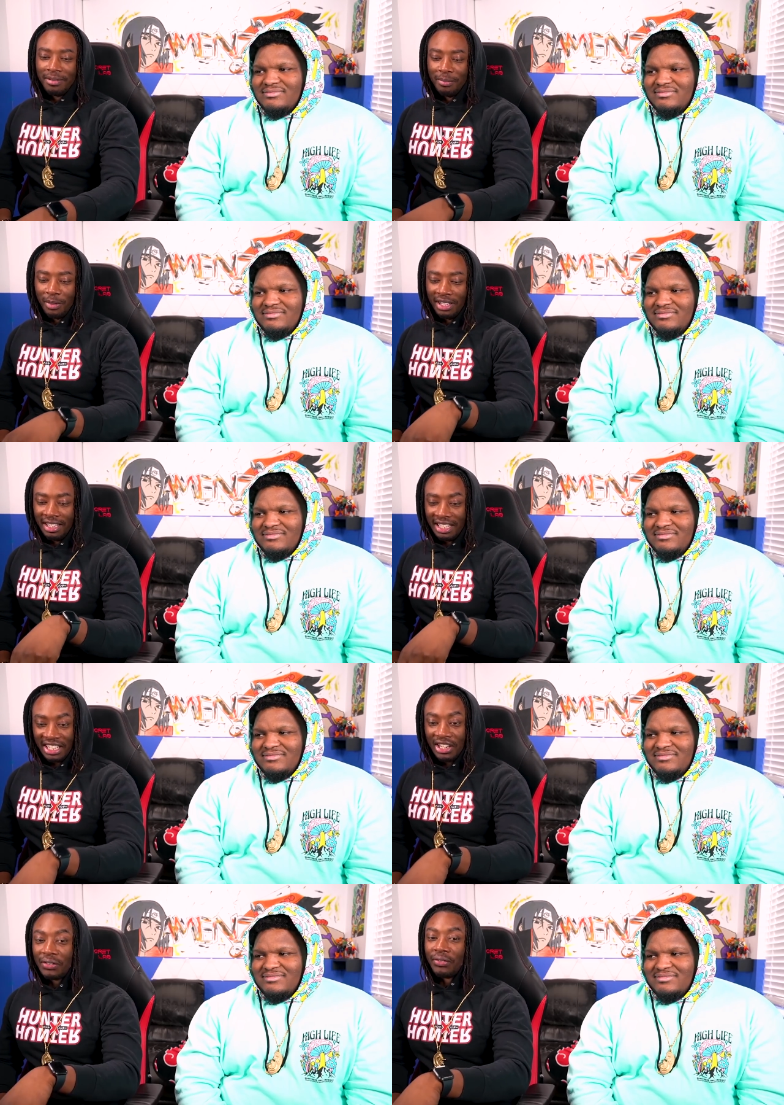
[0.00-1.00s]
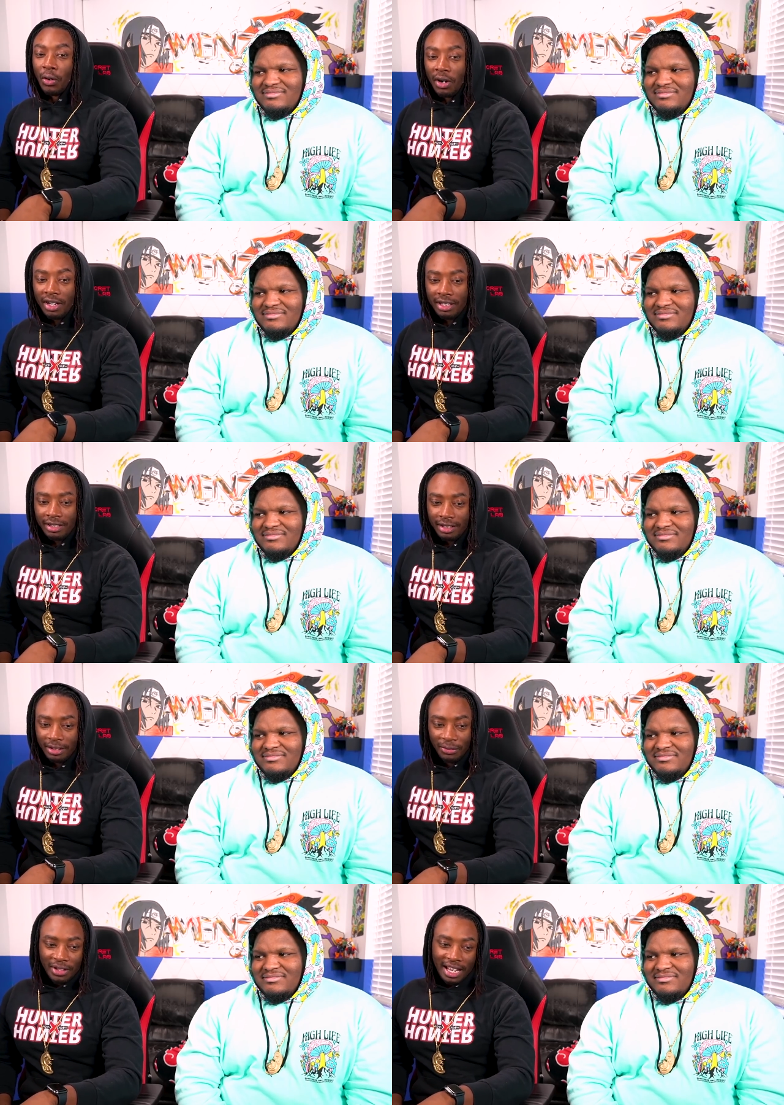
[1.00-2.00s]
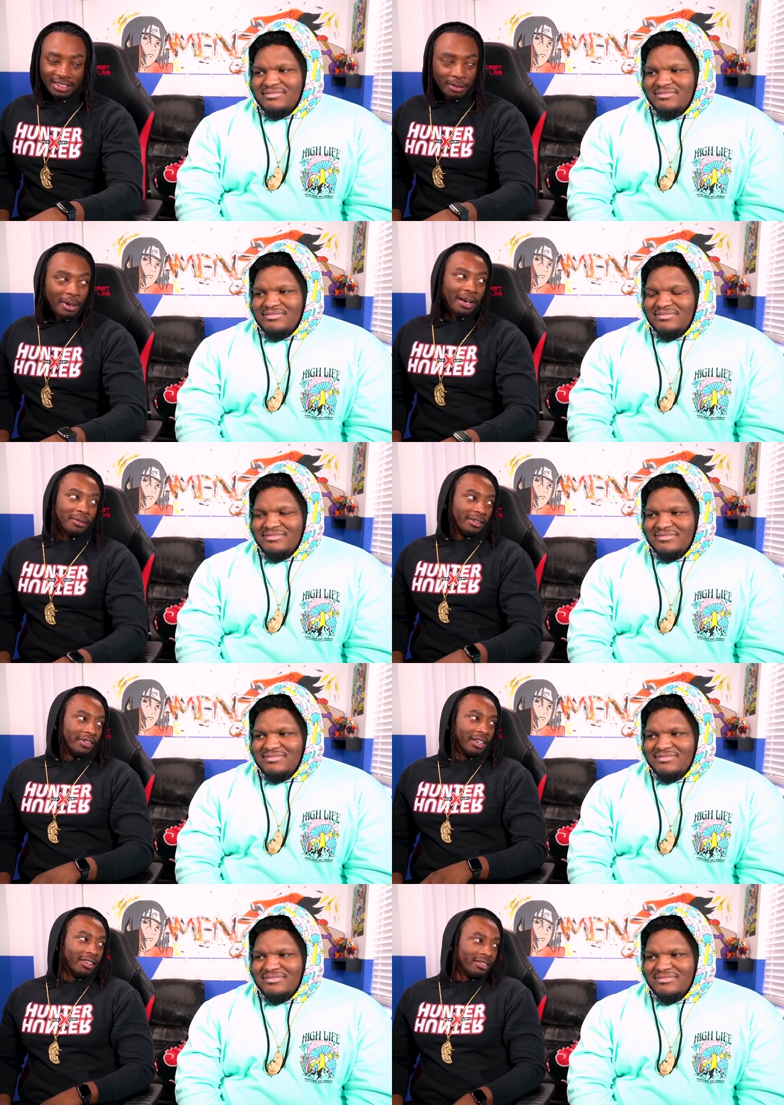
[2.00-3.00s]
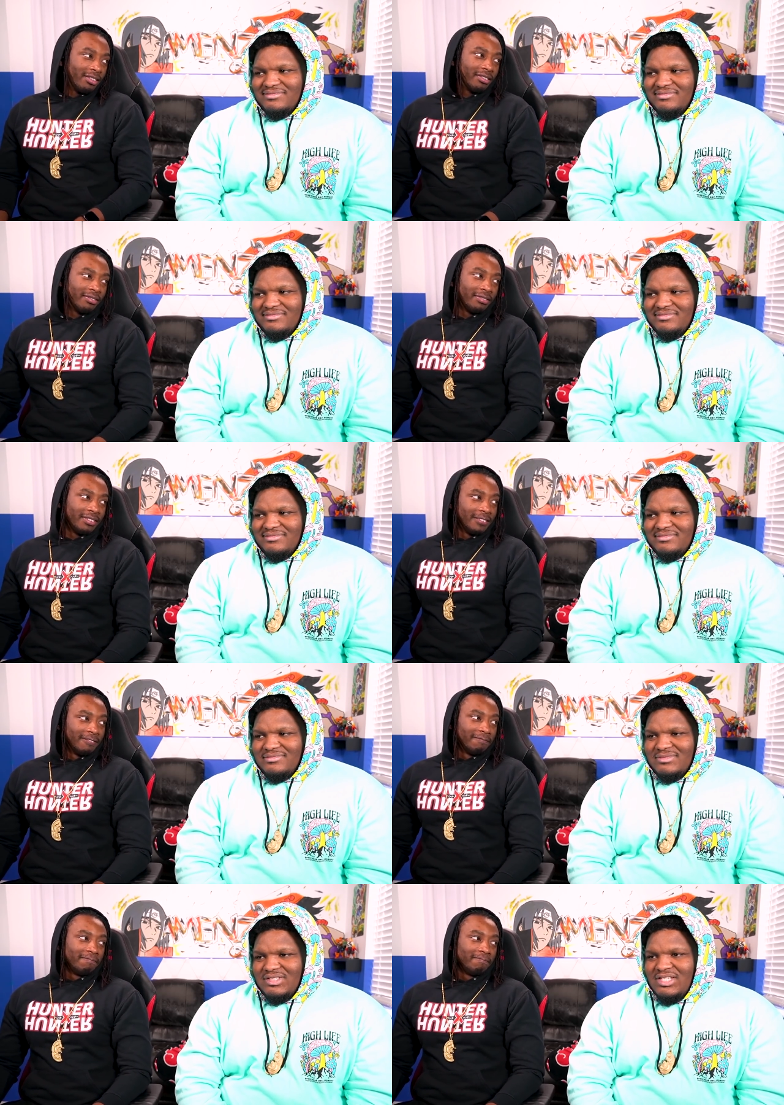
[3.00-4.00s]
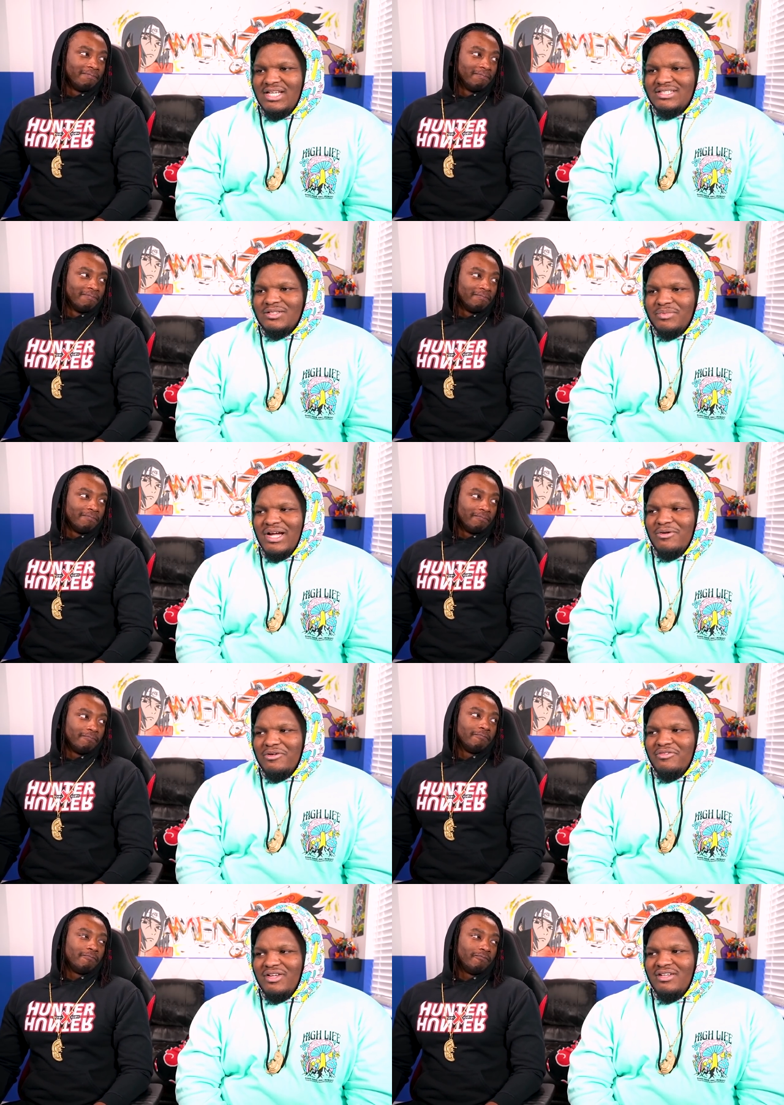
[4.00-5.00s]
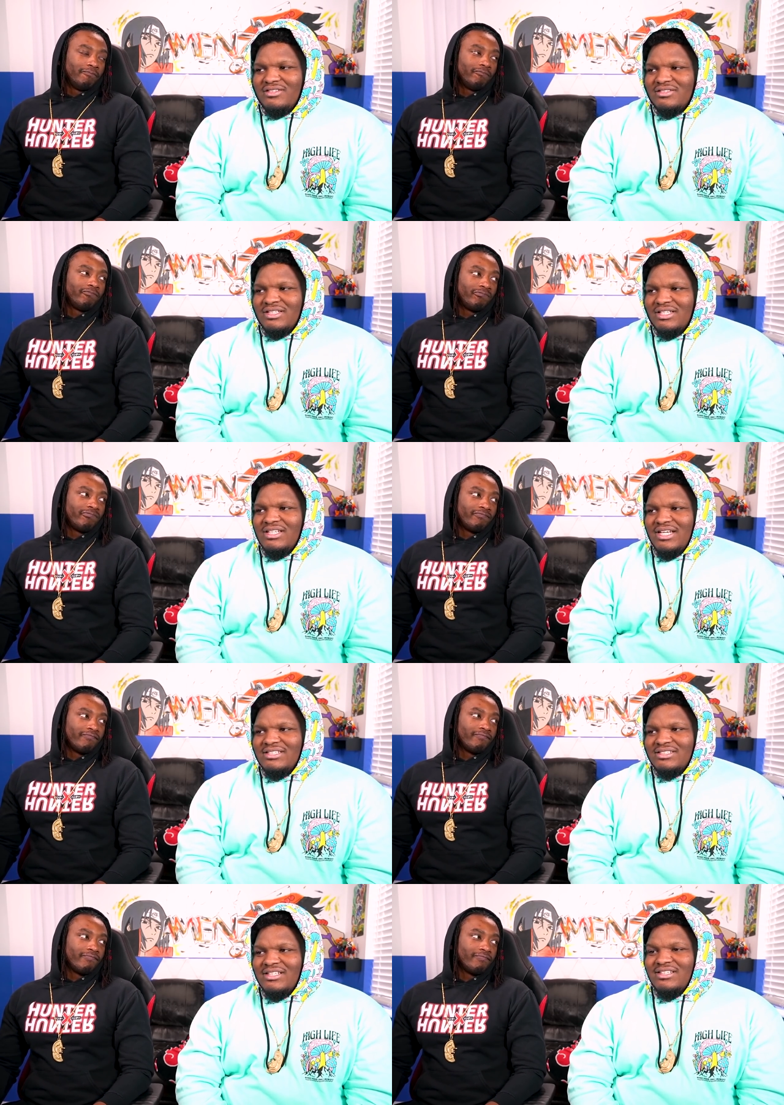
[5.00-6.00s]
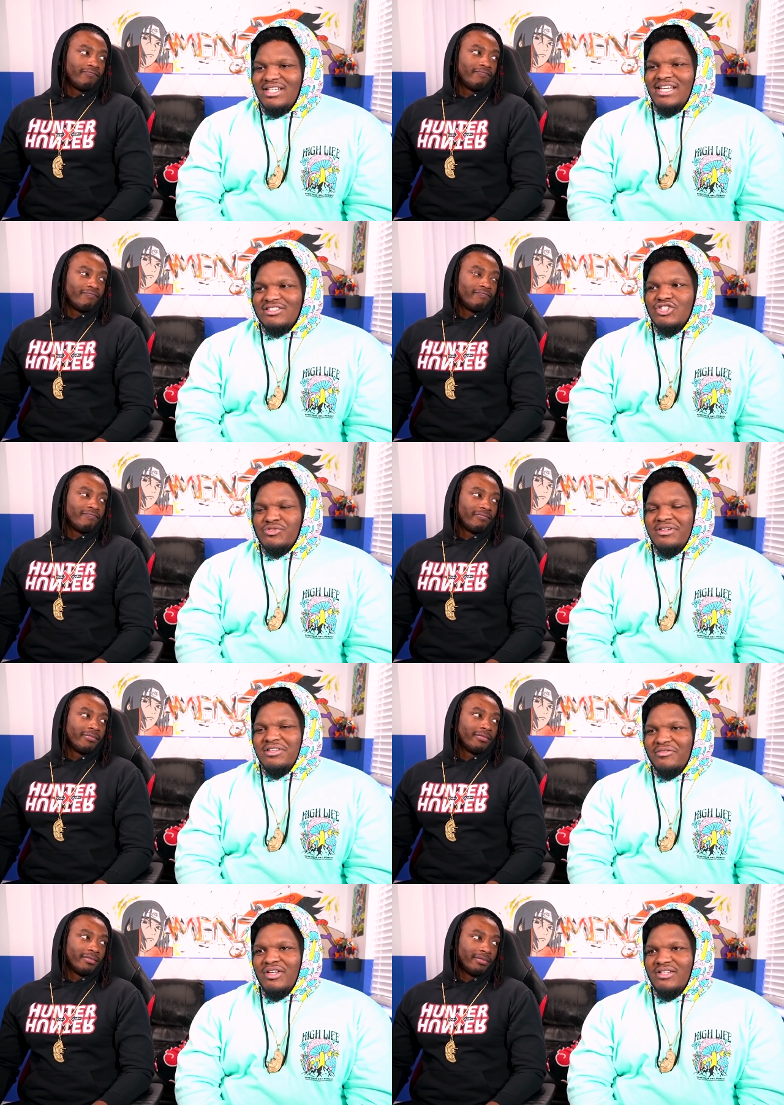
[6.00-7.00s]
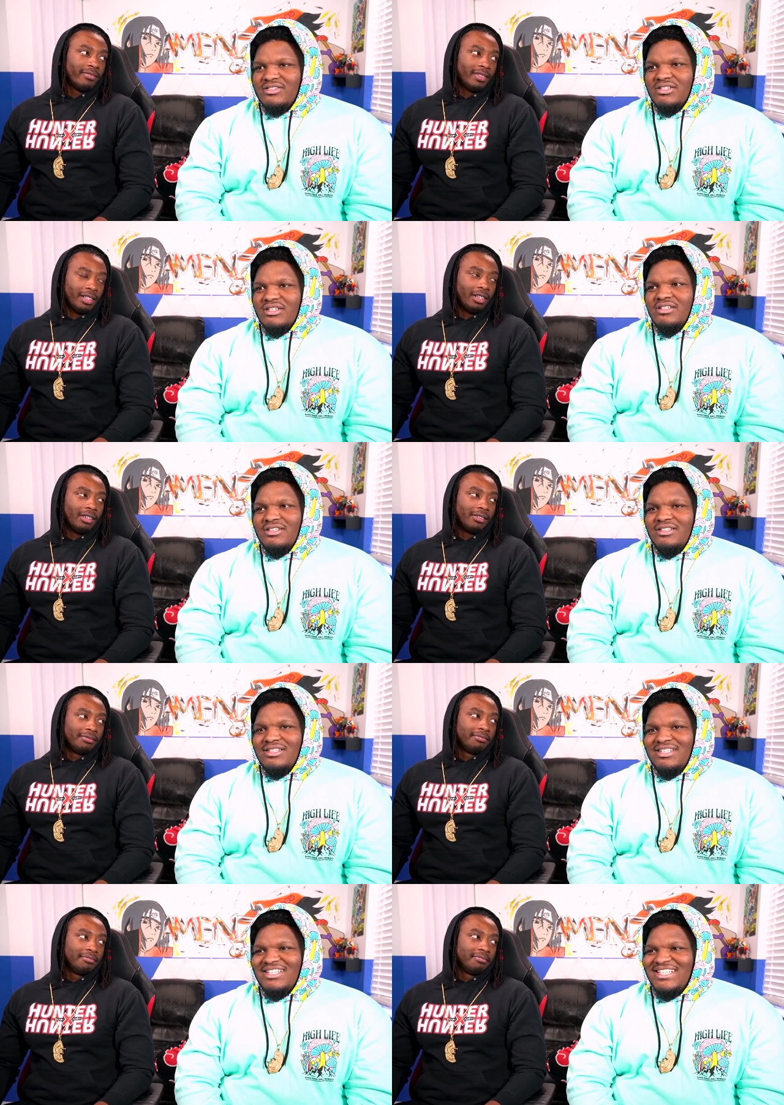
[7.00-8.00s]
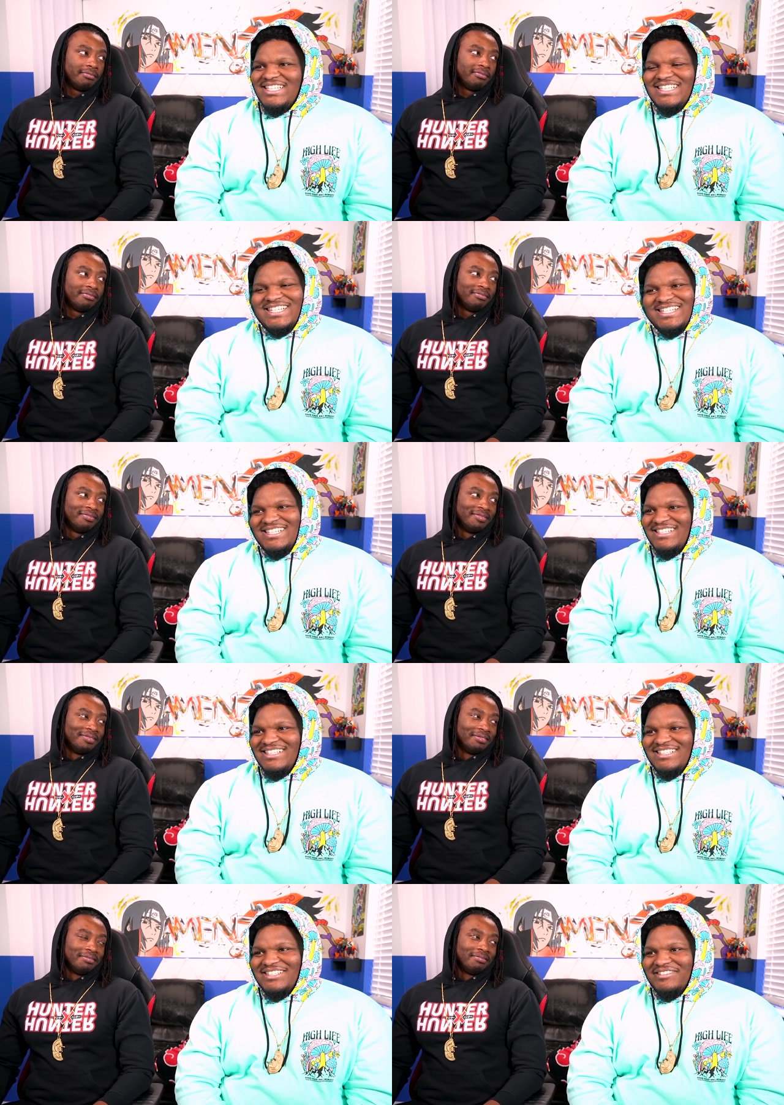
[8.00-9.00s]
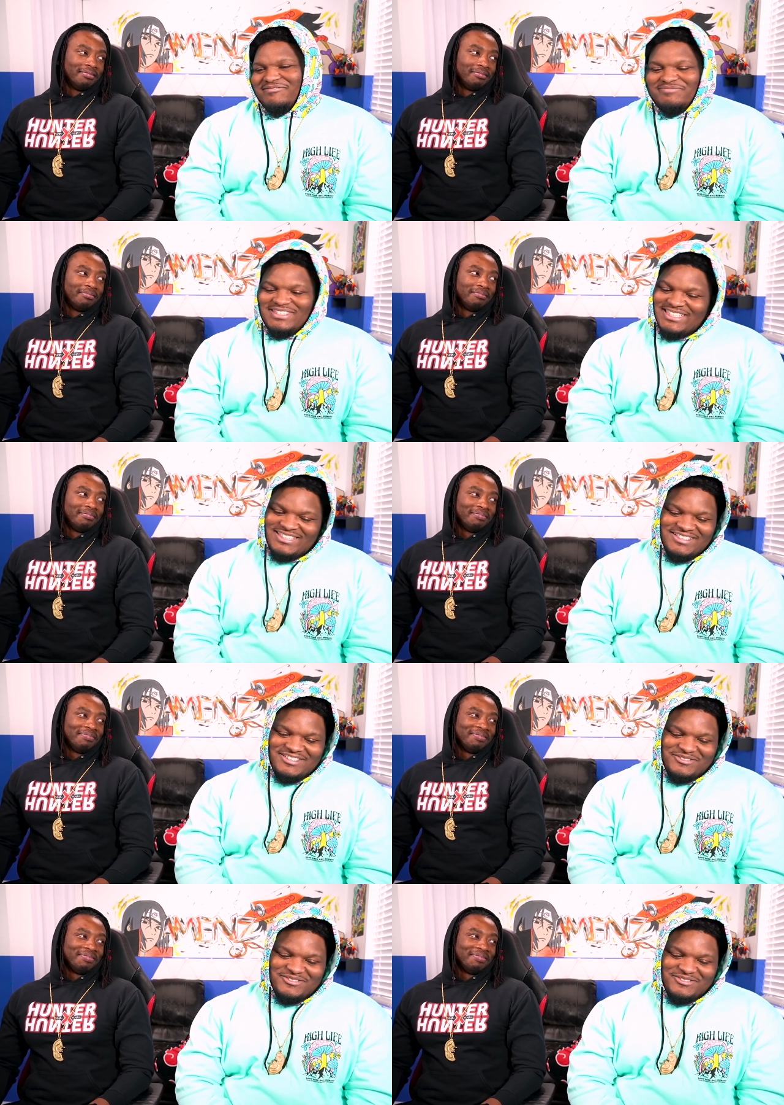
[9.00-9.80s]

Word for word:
Speaker 1: But in Gear Four, Luffy has the power advantage.
Speaker 2: He has the power advantage. I think he has. I think he has a strength advantage. Yeah. Yeah. I don't know,